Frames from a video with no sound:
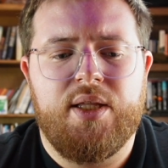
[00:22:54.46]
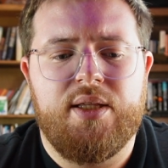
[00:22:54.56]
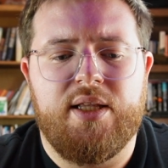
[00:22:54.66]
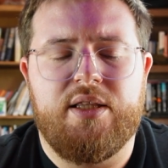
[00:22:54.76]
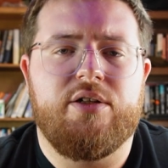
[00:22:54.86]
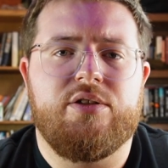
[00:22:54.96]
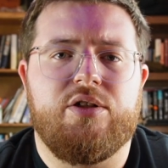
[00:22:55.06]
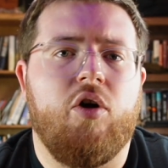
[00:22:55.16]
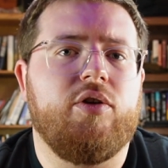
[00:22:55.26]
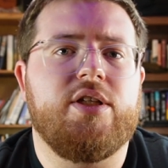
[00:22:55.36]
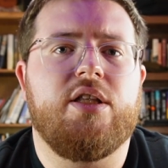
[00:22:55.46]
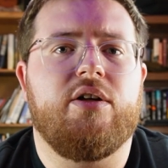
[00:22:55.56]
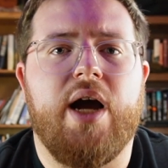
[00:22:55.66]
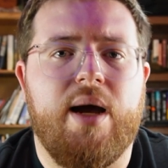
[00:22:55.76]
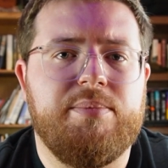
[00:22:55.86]
That there's all these
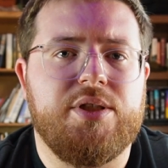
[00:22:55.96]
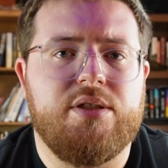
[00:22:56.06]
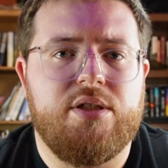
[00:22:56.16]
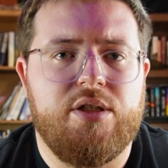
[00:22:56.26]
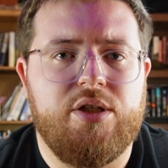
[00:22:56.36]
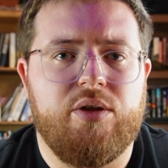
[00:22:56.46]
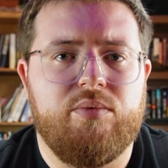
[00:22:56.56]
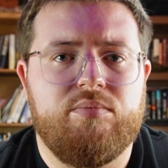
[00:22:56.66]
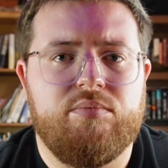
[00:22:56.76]
other options to do.